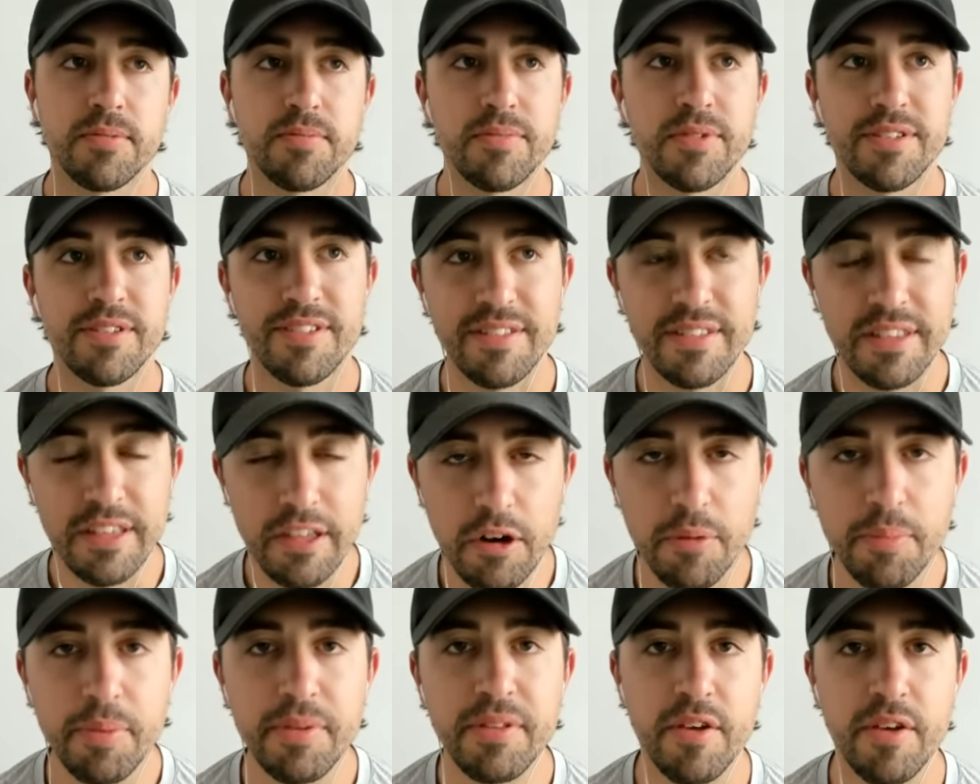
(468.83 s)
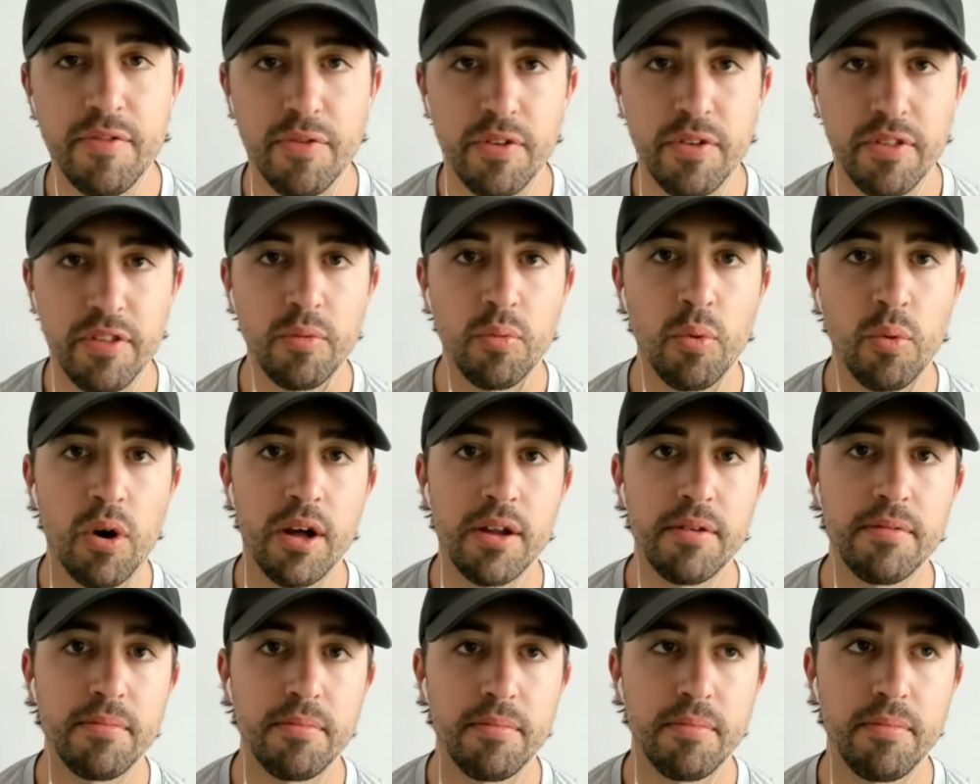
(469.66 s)
It's a little bit different than
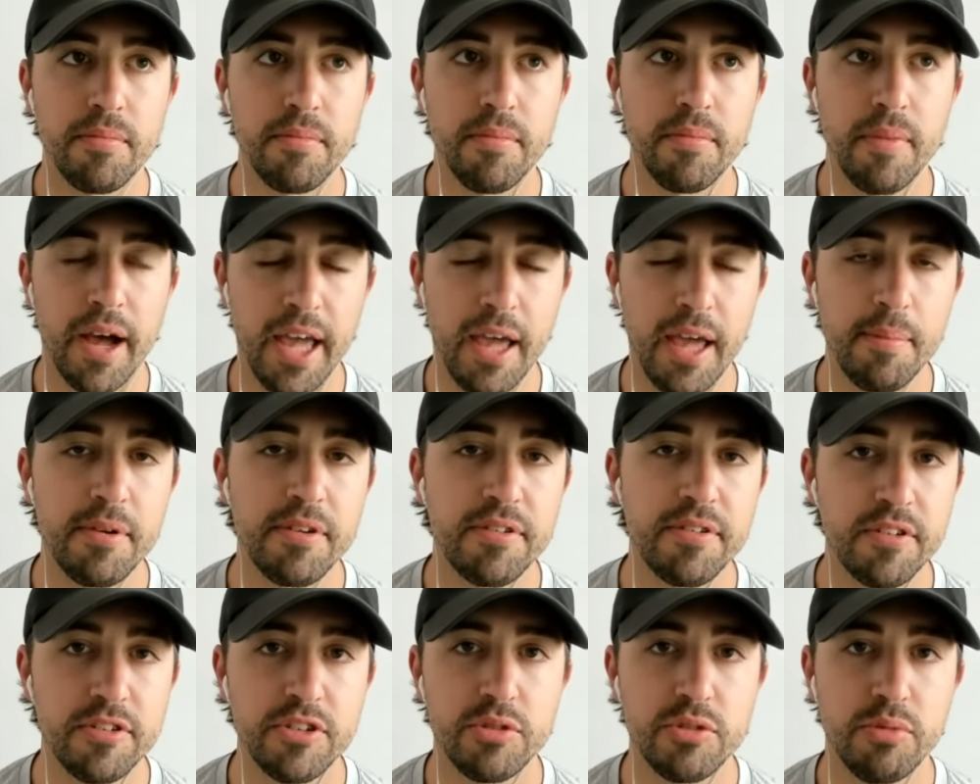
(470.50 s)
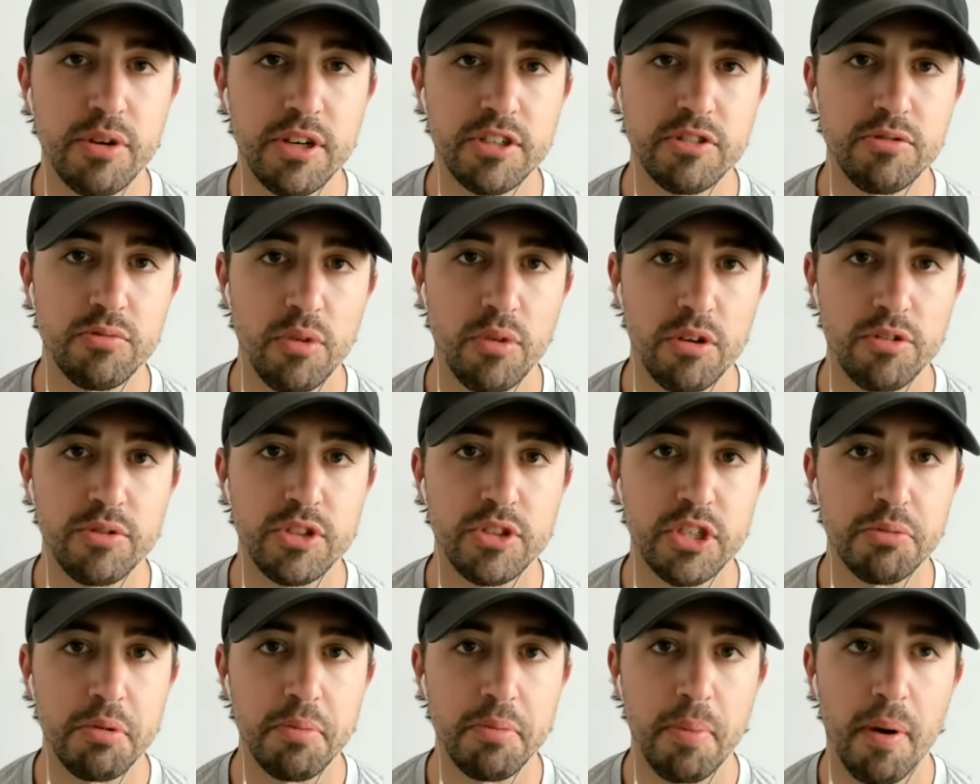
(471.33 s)
what Miami's situation was with
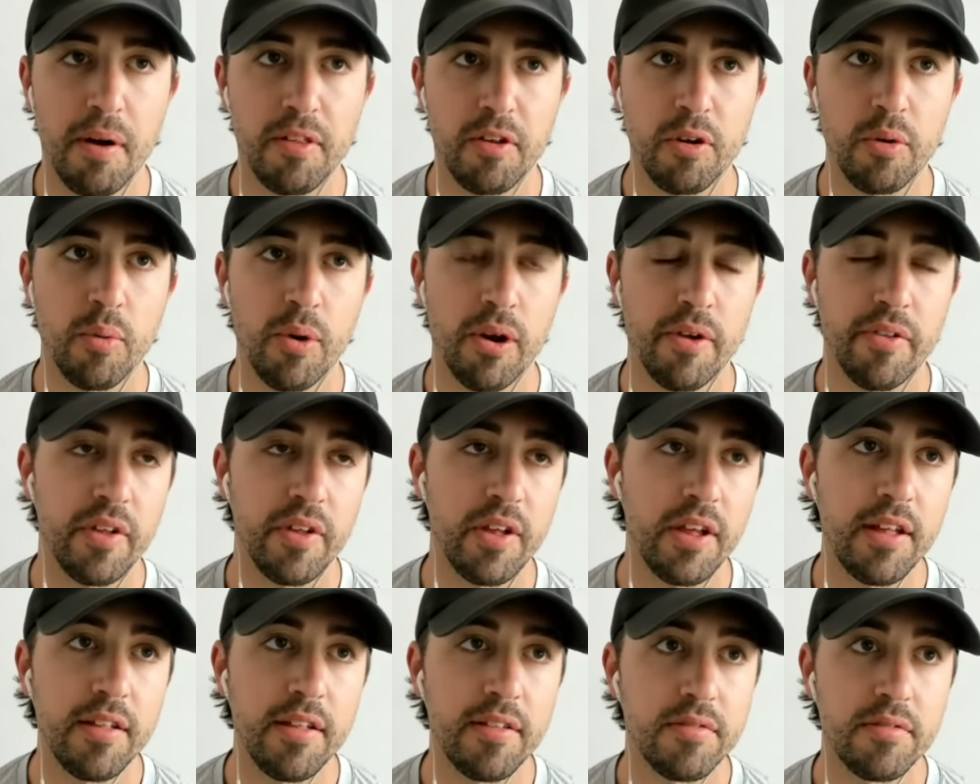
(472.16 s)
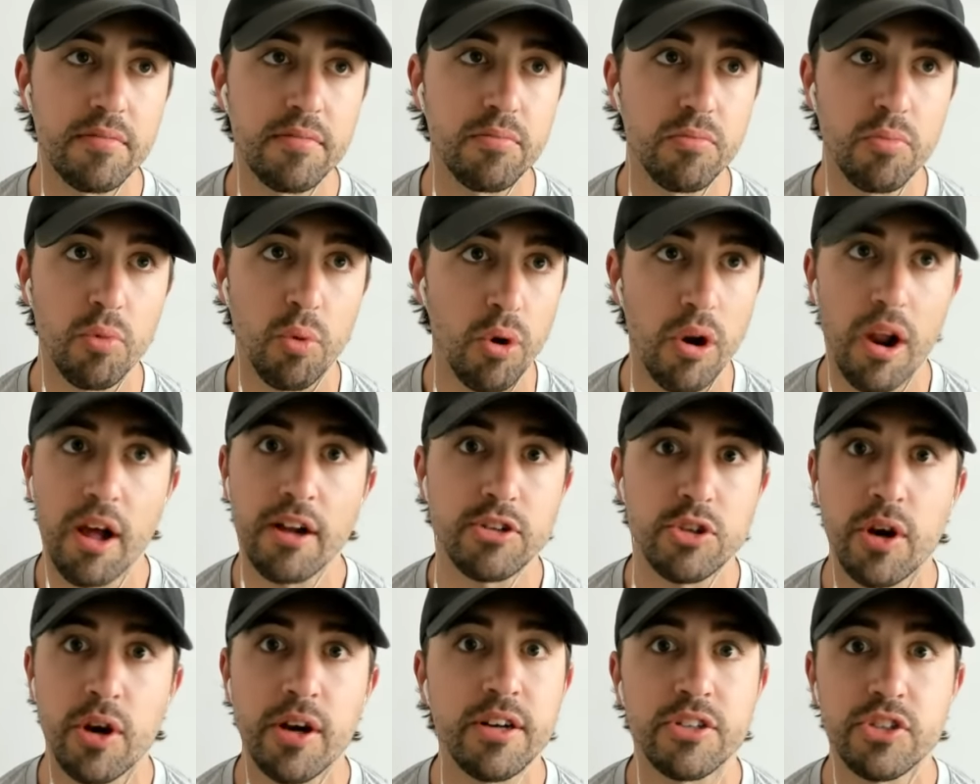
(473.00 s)
Jimmy Butler, where the Heat were not
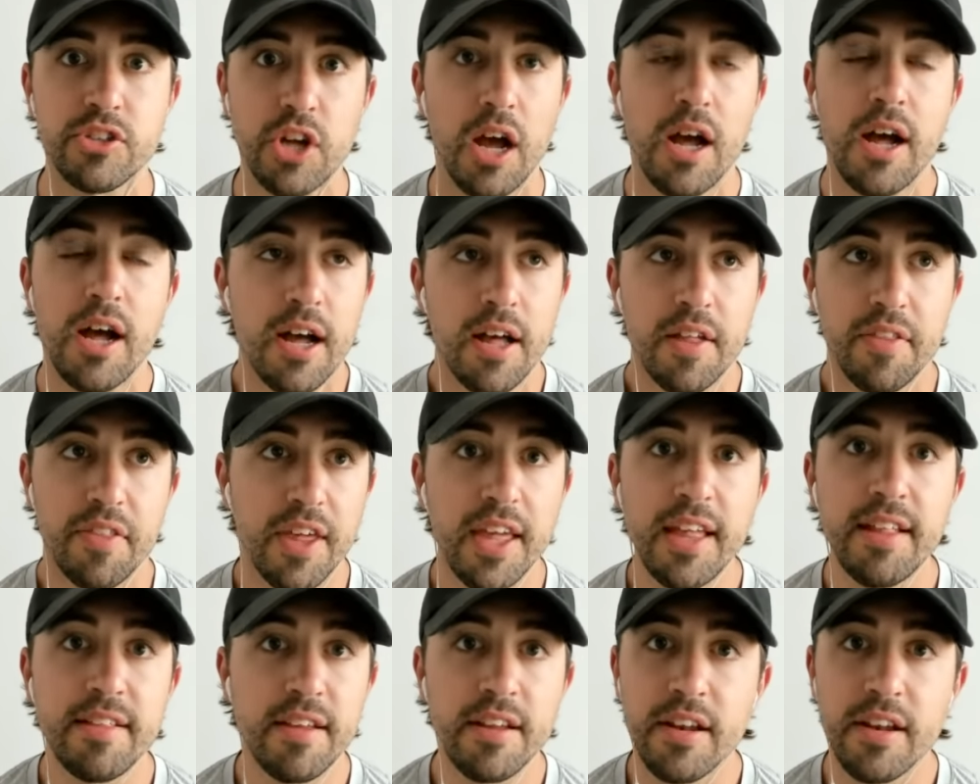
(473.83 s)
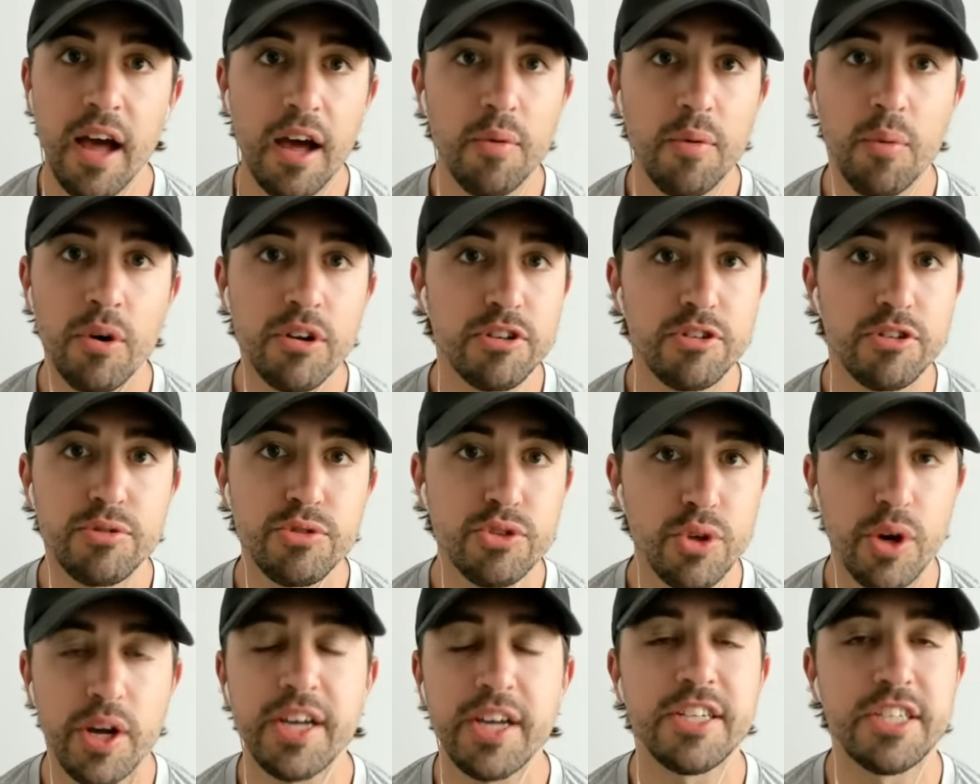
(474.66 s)
trying to shop. The Heat did not want to
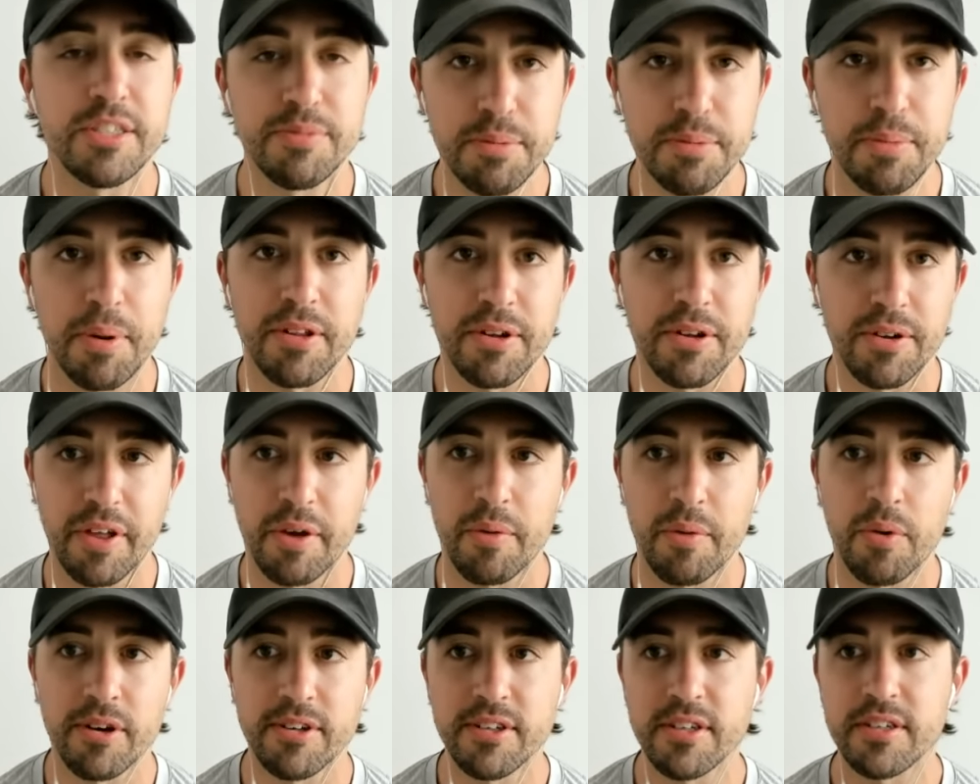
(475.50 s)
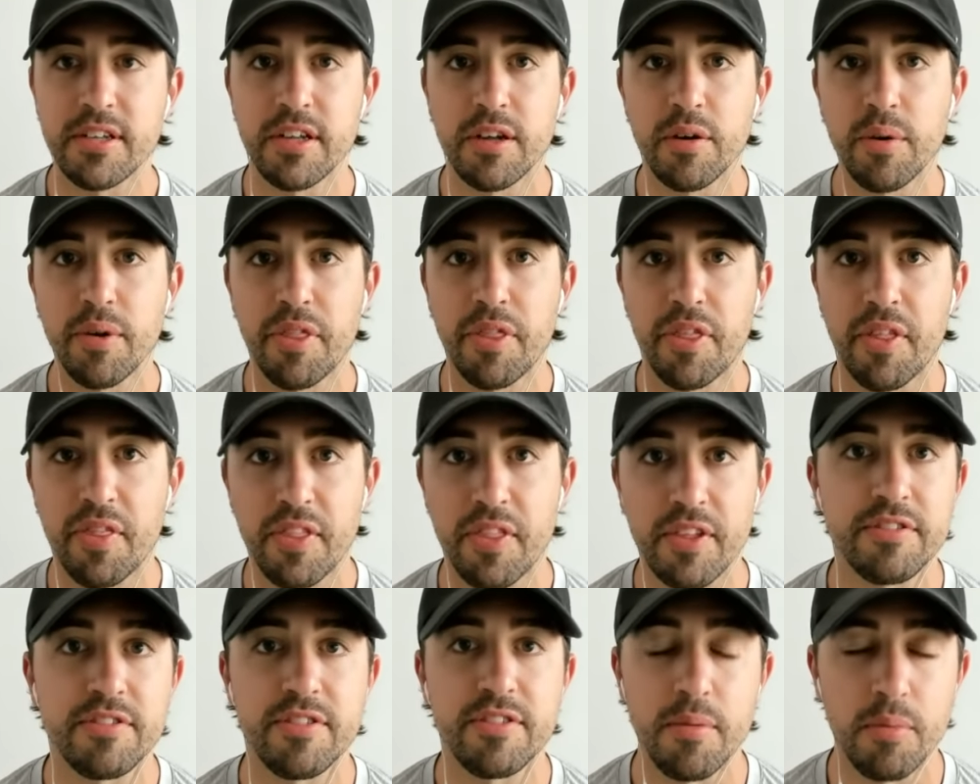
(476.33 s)
trade Jimmy Butler. They wanted to deal with it
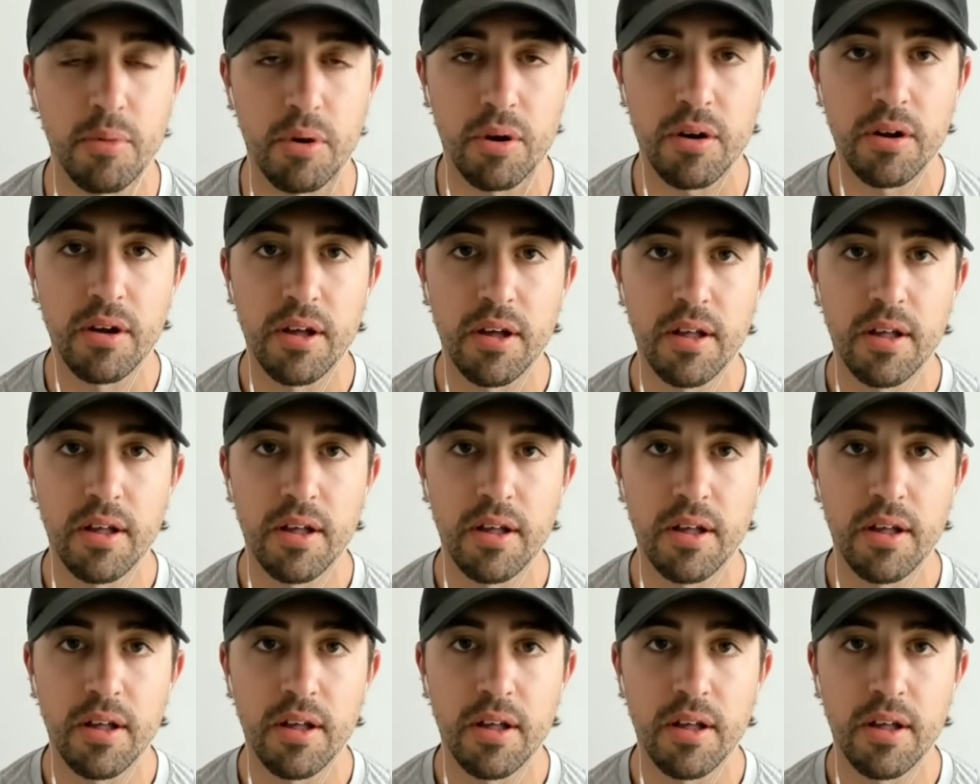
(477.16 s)
this summer.